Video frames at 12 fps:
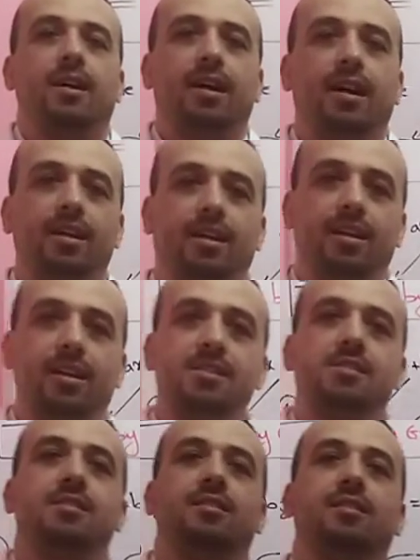Hi
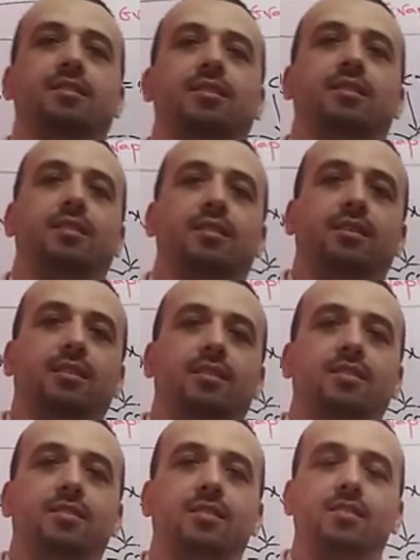guys,
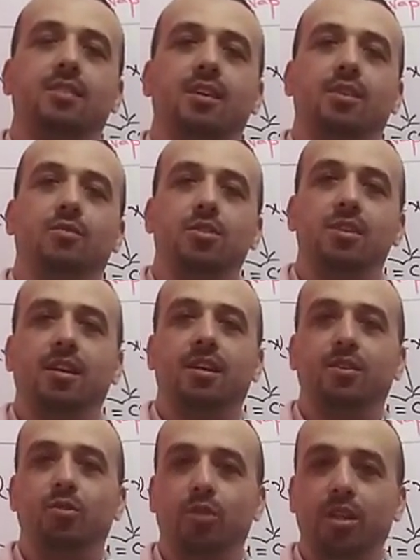this is our
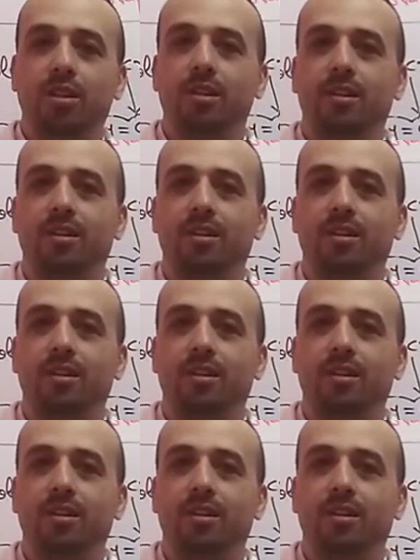second week.